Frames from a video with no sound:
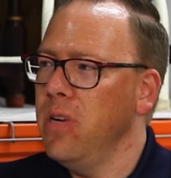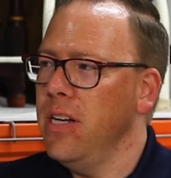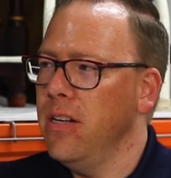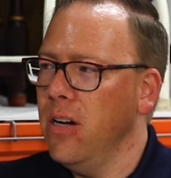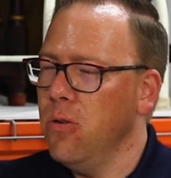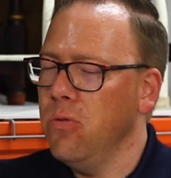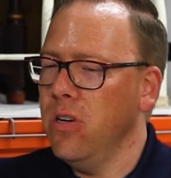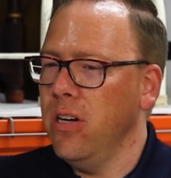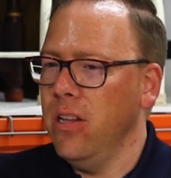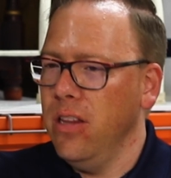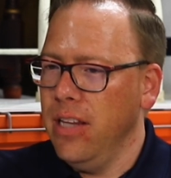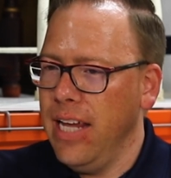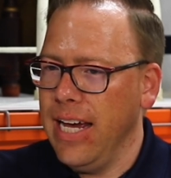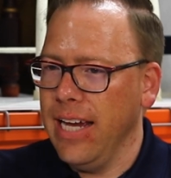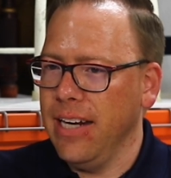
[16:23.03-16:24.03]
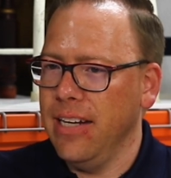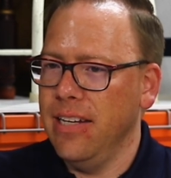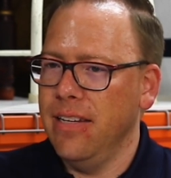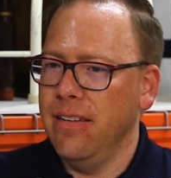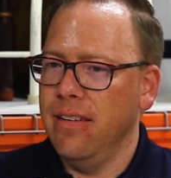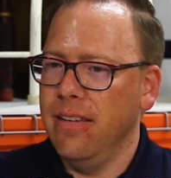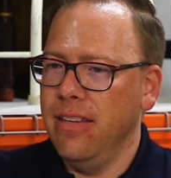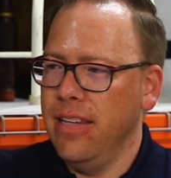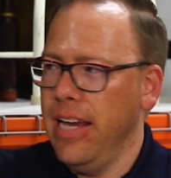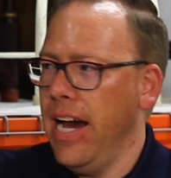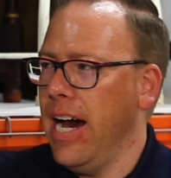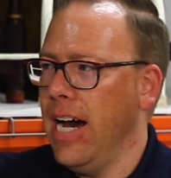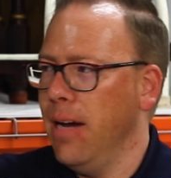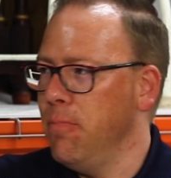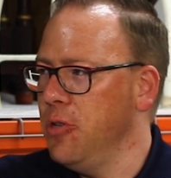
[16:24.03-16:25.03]
We don't collect the
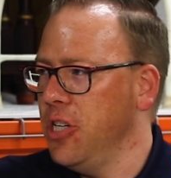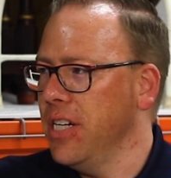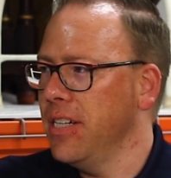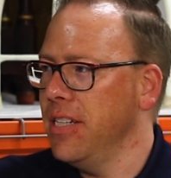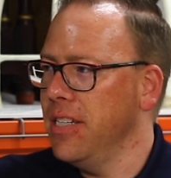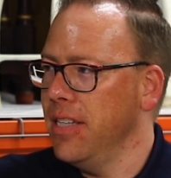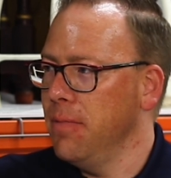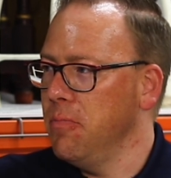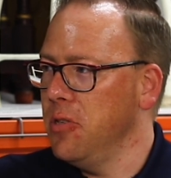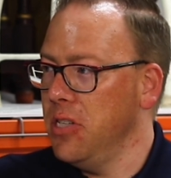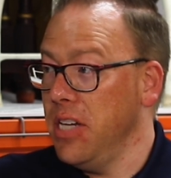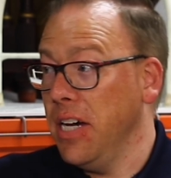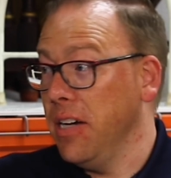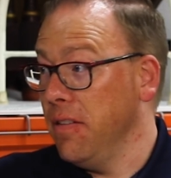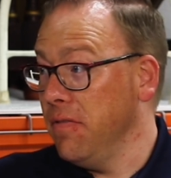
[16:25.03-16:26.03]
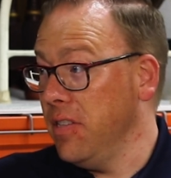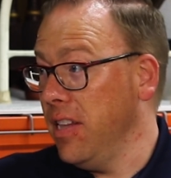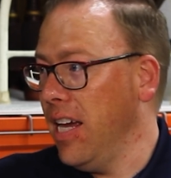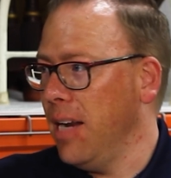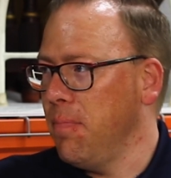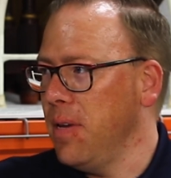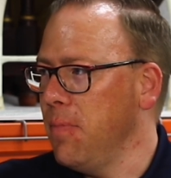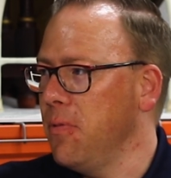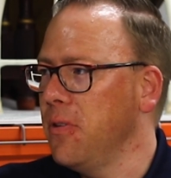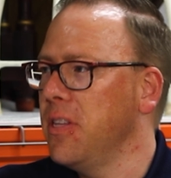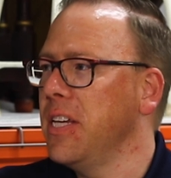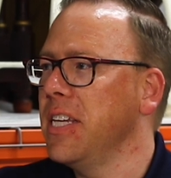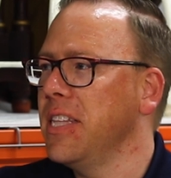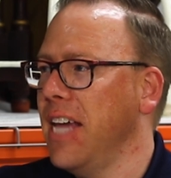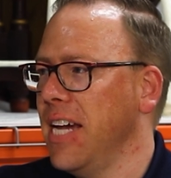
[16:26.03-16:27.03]
objects themselves. A lot of people
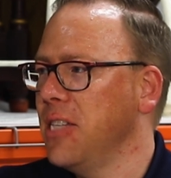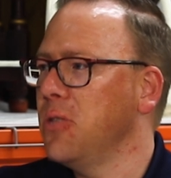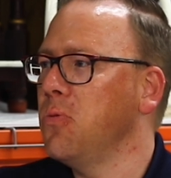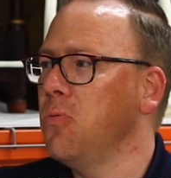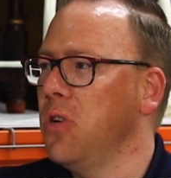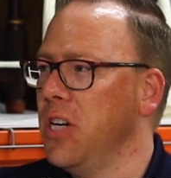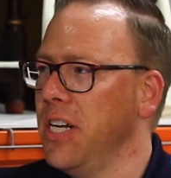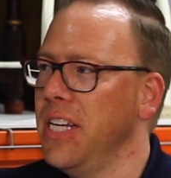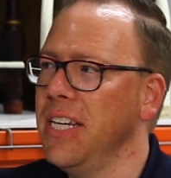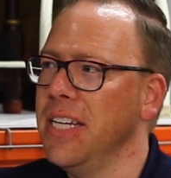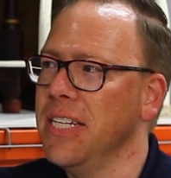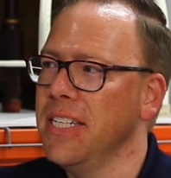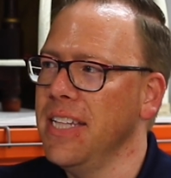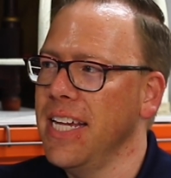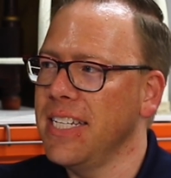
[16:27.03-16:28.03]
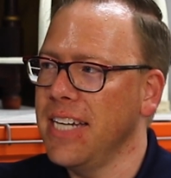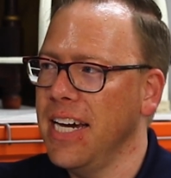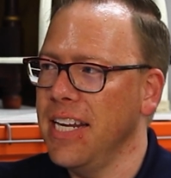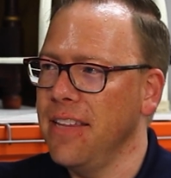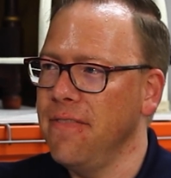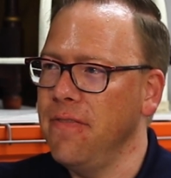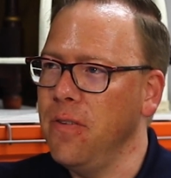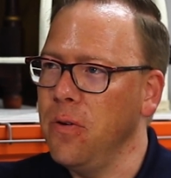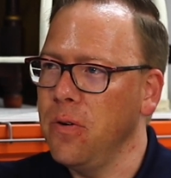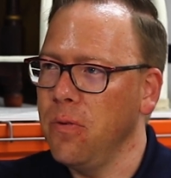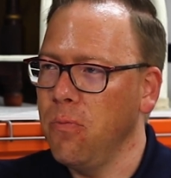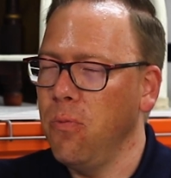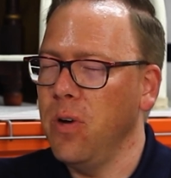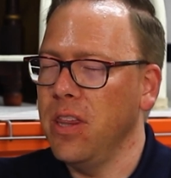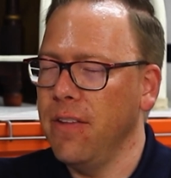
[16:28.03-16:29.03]
think that's what it is, and that's kind of
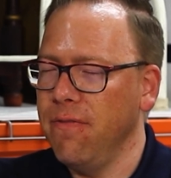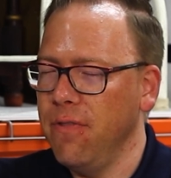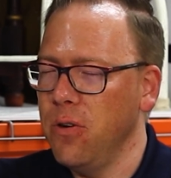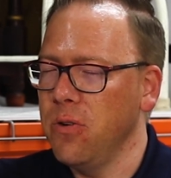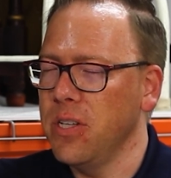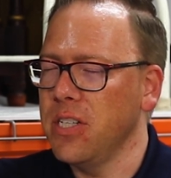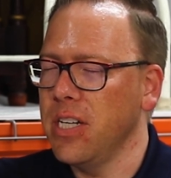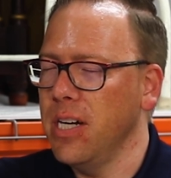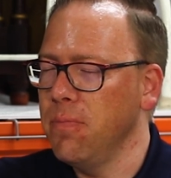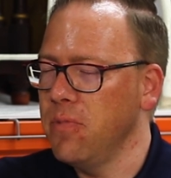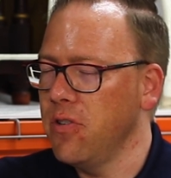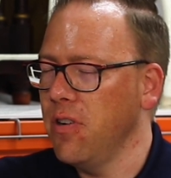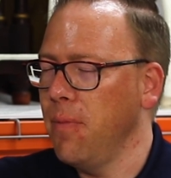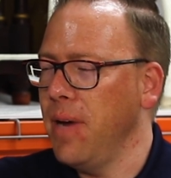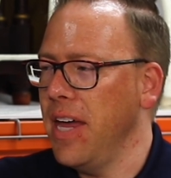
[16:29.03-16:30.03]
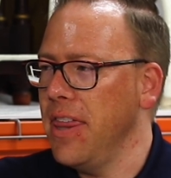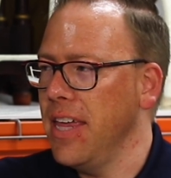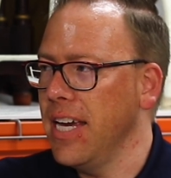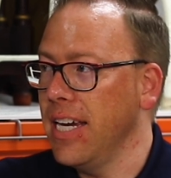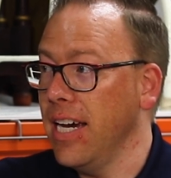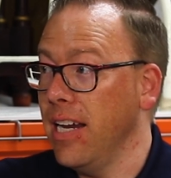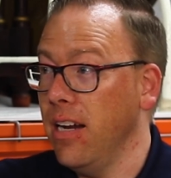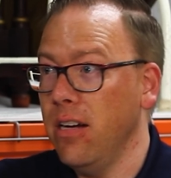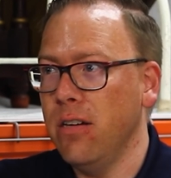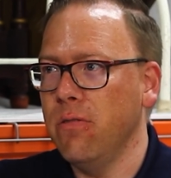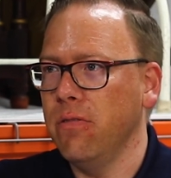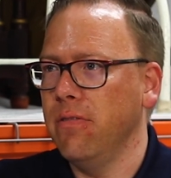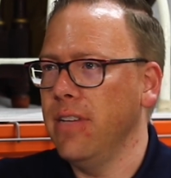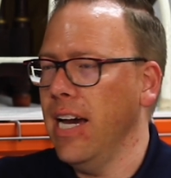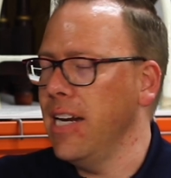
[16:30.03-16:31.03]
what the focus comes from, I think, on,
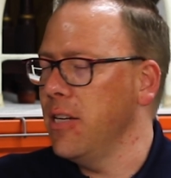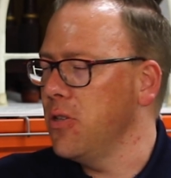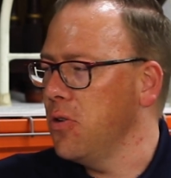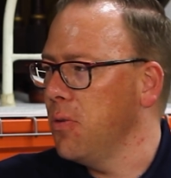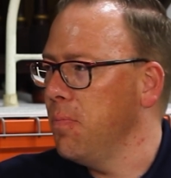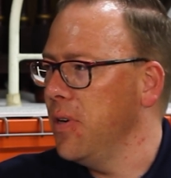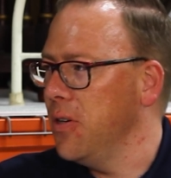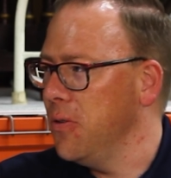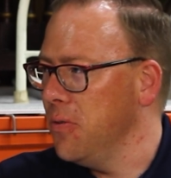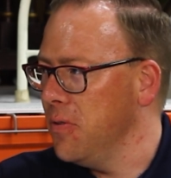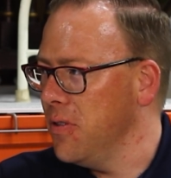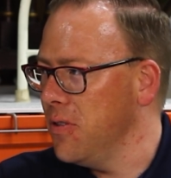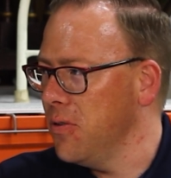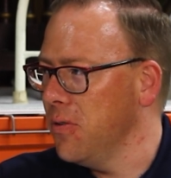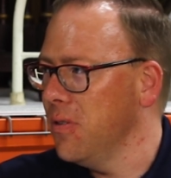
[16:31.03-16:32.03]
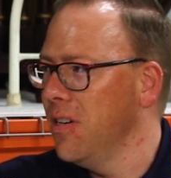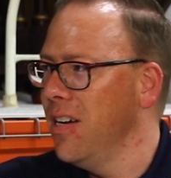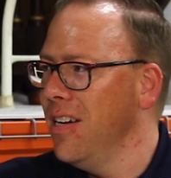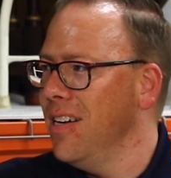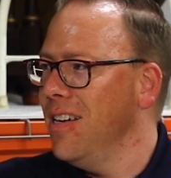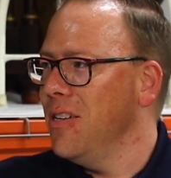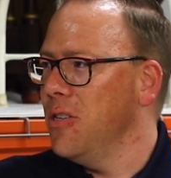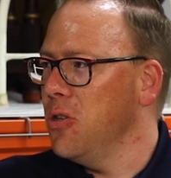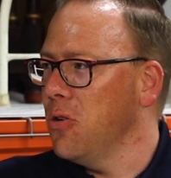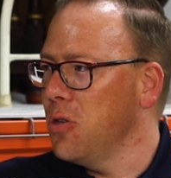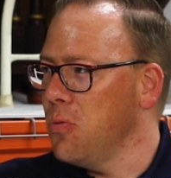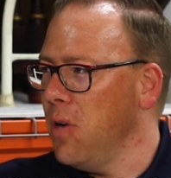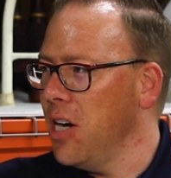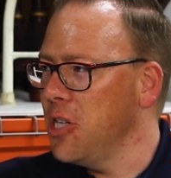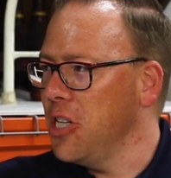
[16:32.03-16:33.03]
oh, dinosaur bones or
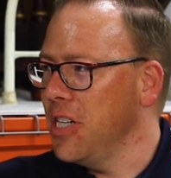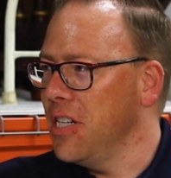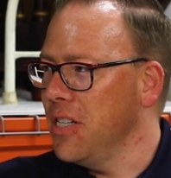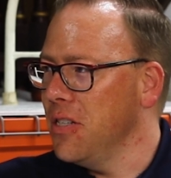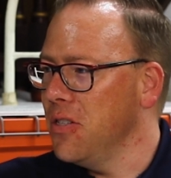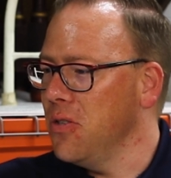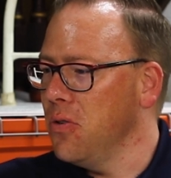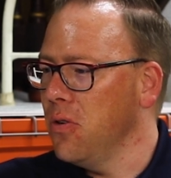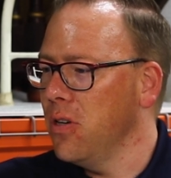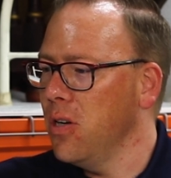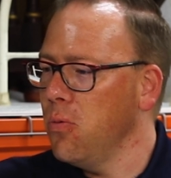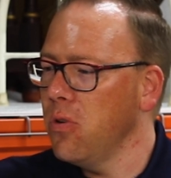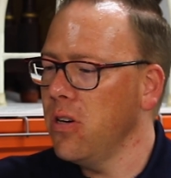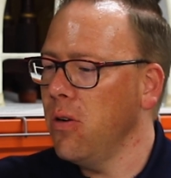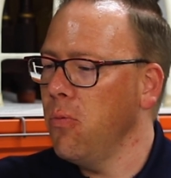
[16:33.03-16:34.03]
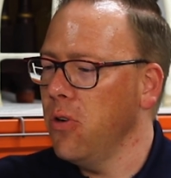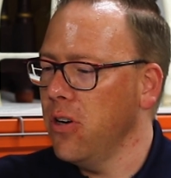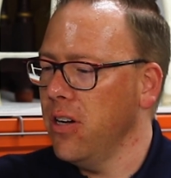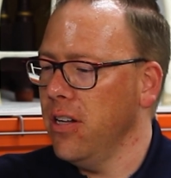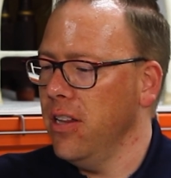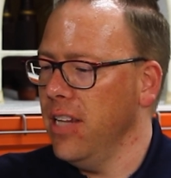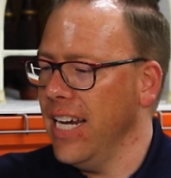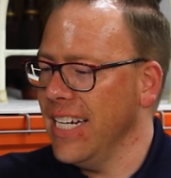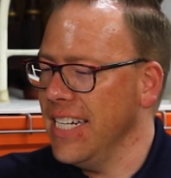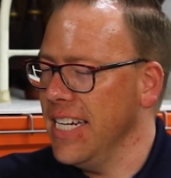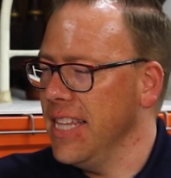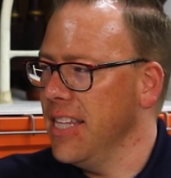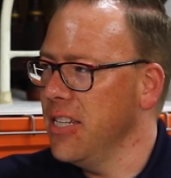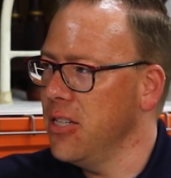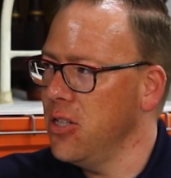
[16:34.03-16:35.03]
George Washington's sword. No, we're
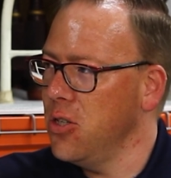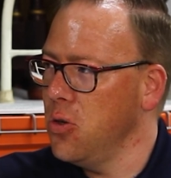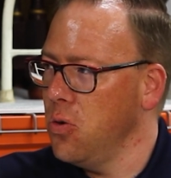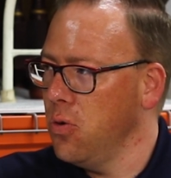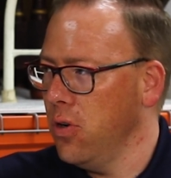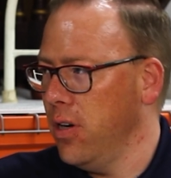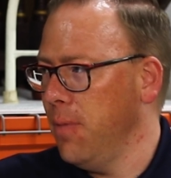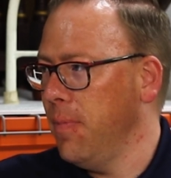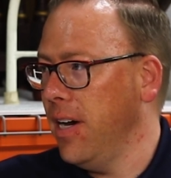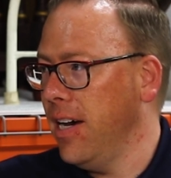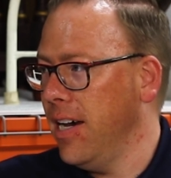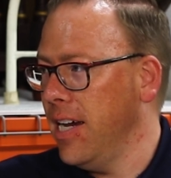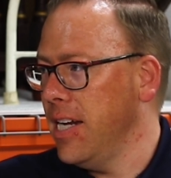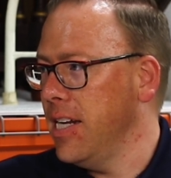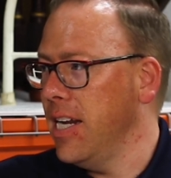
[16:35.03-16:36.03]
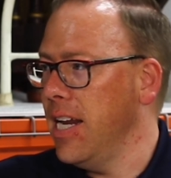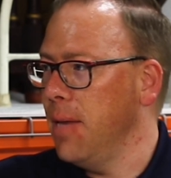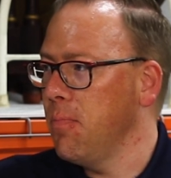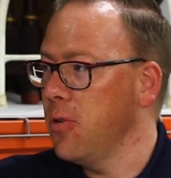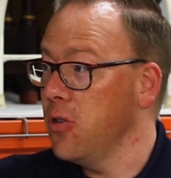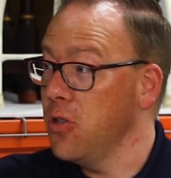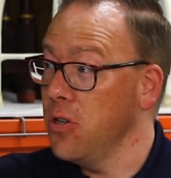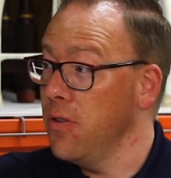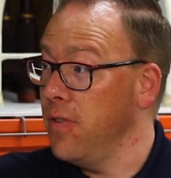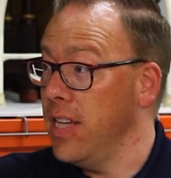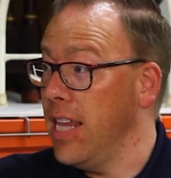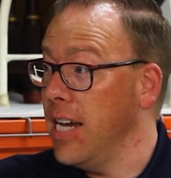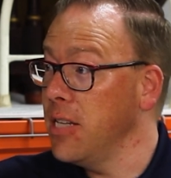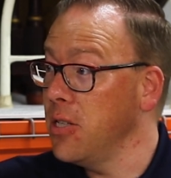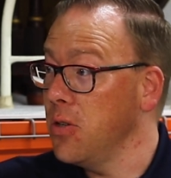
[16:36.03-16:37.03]
collecting the story behind it and
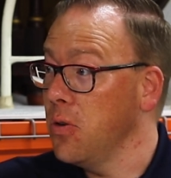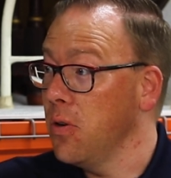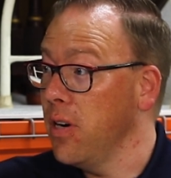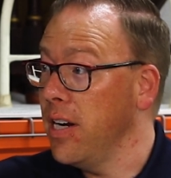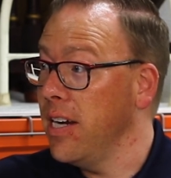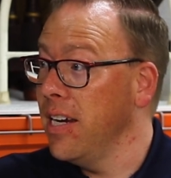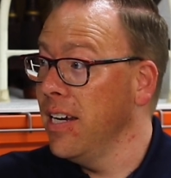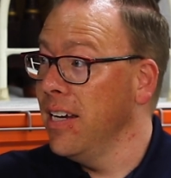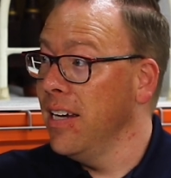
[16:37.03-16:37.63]
preserving that story.